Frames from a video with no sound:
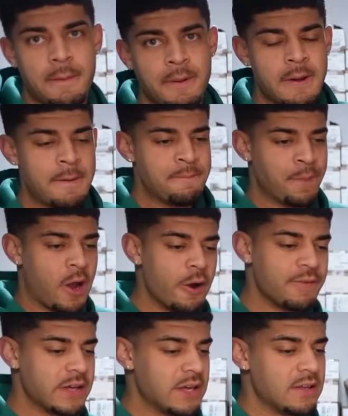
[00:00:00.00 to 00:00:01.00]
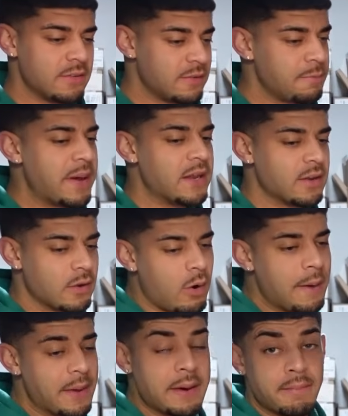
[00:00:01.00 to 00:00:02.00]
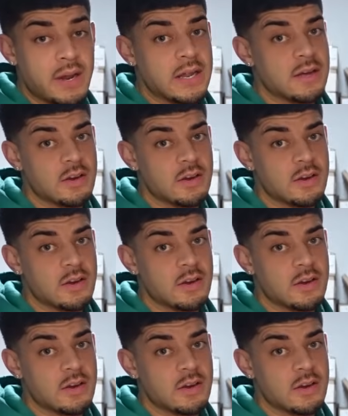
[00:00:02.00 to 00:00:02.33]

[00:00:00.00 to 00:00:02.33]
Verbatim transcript: up, hopefully spend quite a bit of money,